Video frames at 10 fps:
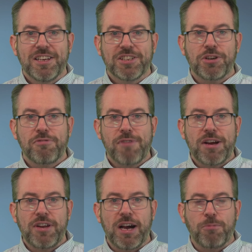So to
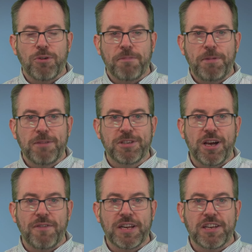round up what I've been
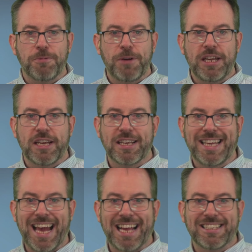observing this week,
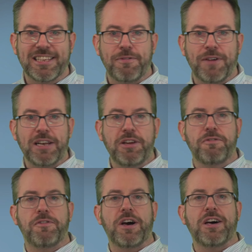get to the value
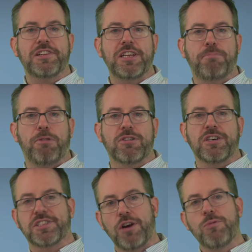fast in a
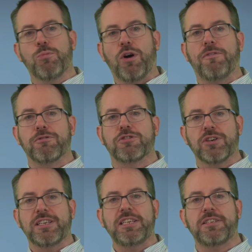podcast. Don't waffle.
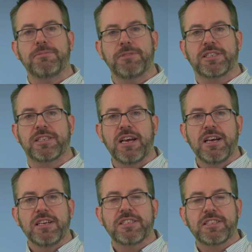John Lee Dumas
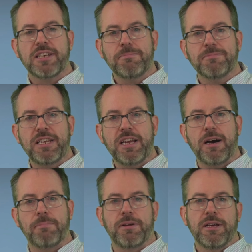sums it
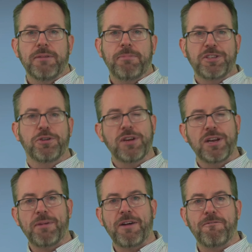up by talking
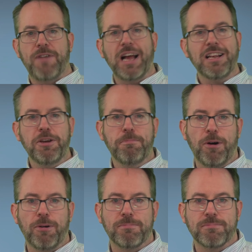about value
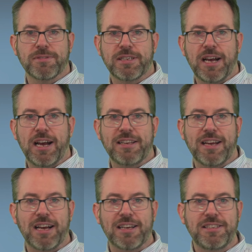bombs. And
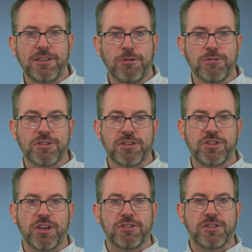as he also
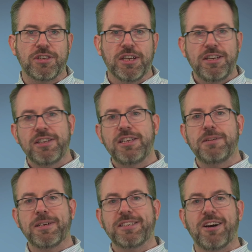shows us, you need
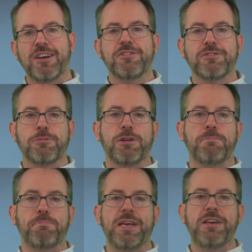to make titles that will
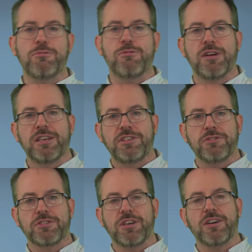appeal to
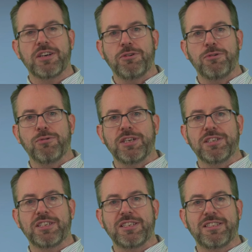your targeted
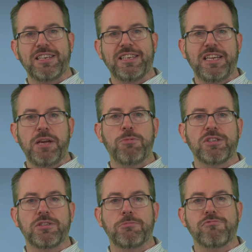audience and contain
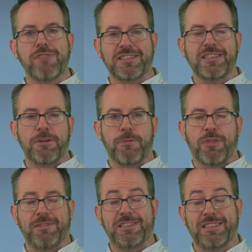keywords that will resonate with
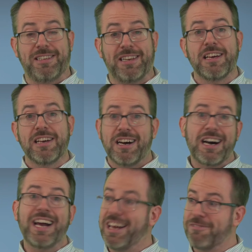them. This is something
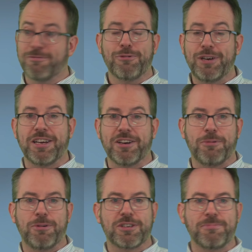I have really got to
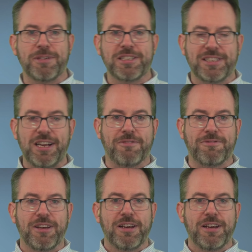work on myself.